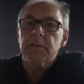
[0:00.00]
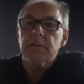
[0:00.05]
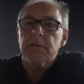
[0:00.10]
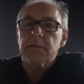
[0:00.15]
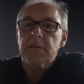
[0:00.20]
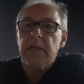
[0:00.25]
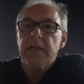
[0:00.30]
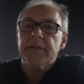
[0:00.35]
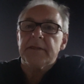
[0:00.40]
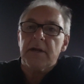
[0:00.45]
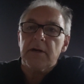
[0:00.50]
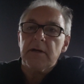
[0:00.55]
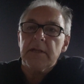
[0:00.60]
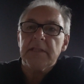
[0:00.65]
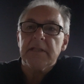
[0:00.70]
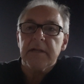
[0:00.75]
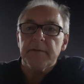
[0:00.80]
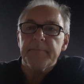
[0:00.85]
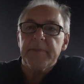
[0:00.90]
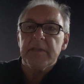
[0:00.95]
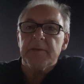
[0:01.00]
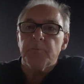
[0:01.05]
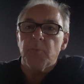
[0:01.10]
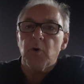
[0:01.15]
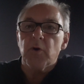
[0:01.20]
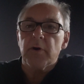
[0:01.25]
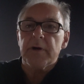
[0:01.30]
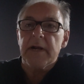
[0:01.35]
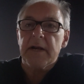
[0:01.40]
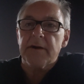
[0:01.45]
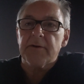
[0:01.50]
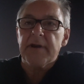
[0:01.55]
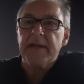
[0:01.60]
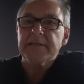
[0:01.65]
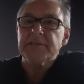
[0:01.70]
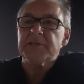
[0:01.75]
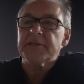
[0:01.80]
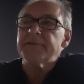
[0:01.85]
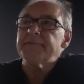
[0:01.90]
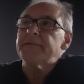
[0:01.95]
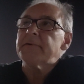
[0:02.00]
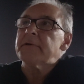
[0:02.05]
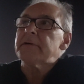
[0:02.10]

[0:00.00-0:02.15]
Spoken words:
that are a little bit more aggressive.